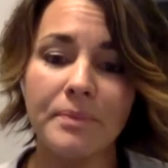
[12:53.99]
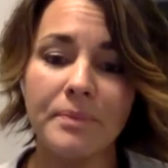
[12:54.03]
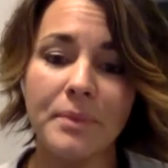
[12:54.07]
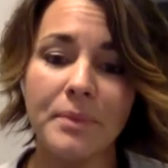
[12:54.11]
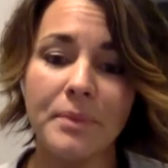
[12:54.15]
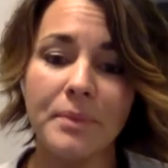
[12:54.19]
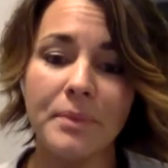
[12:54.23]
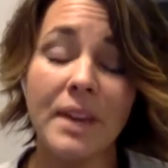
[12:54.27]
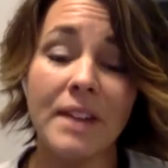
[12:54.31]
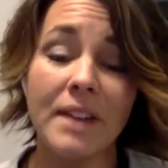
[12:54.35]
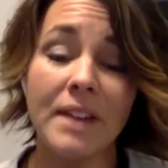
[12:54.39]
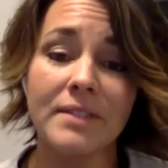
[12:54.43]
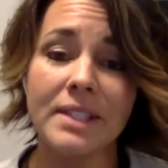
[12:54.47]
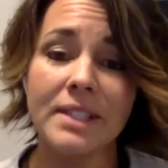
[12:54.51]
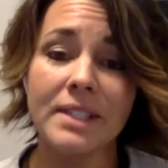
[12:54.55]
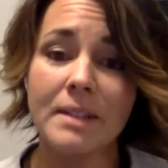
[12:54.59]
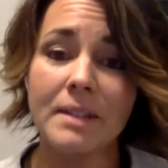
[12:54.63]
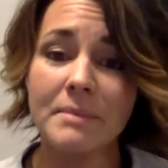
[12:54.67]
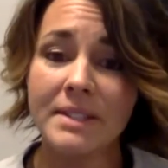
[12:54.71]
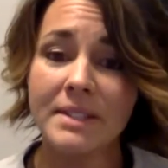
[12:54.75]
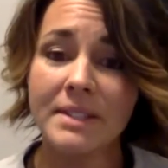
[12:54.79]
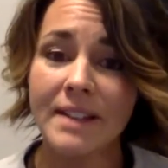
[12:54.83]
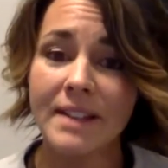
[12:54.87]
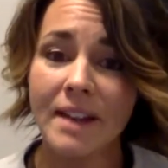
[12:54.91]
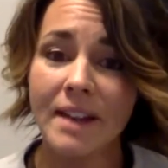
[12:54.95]
We have some
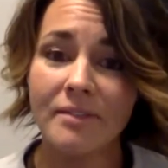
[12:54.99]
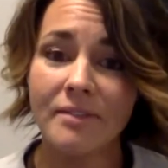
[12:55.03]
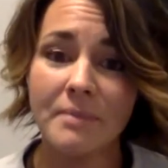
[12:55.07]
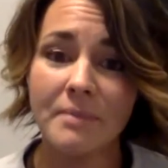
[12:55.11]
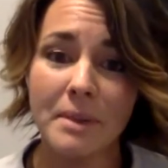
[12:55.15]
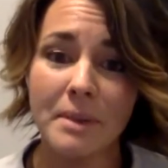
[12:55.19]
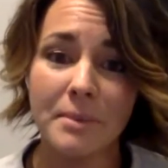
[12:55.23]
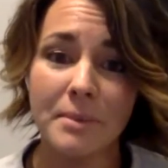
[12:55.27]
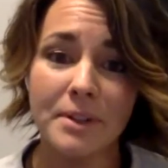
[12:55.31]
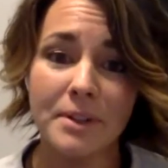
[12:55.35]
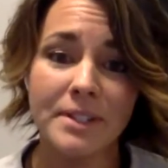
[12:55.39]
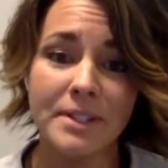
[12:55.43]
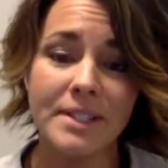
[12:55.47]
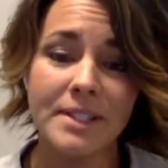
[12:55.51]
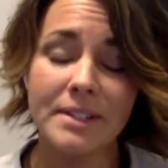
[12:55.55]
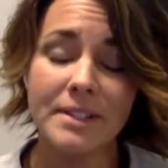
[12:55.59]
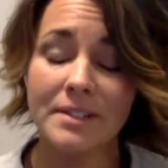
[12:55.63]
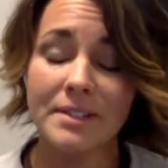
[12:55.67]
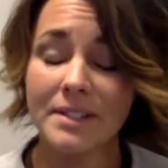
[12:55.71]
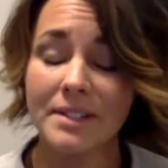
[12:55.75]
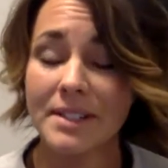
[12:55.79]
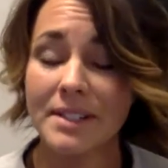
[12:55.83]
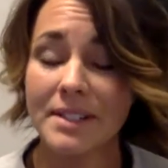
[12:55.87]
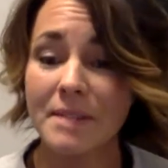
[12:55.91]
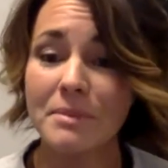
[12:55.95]
staff members,
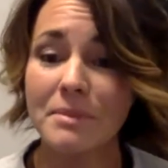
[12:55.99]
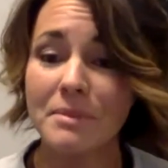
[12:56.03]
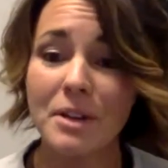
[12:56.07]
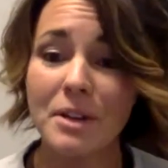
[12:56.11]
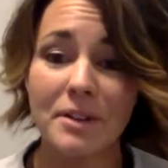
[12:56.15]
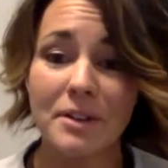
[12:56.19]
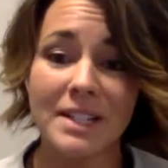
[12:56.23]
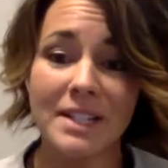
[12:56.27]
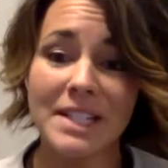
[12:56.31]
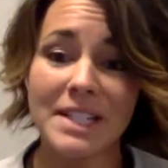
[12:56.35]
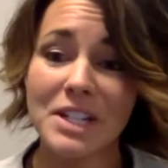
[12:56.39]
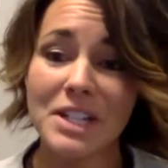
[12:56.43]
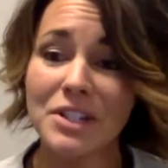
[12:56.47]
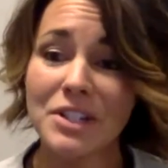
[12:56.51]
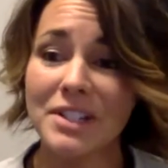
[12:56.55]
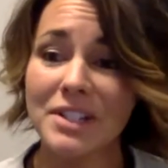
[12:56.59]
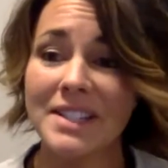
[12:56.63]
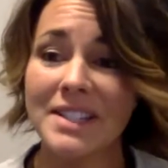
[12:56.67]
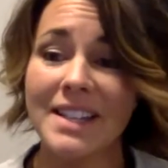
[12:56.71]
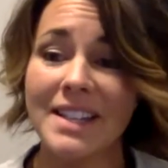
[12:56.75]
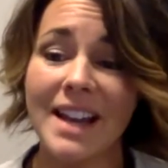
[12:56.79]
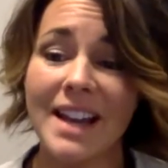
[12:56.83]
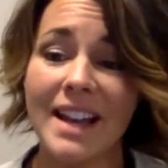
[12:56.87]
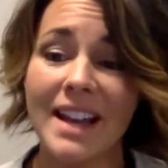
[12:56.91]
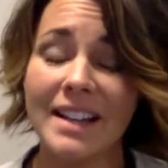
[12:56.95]
some yoga teachers
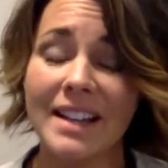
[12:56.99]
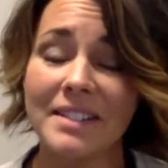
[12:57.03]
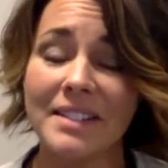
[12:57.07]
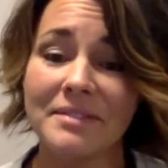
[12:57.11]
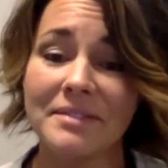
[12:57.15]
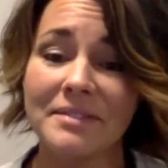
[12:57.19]
that I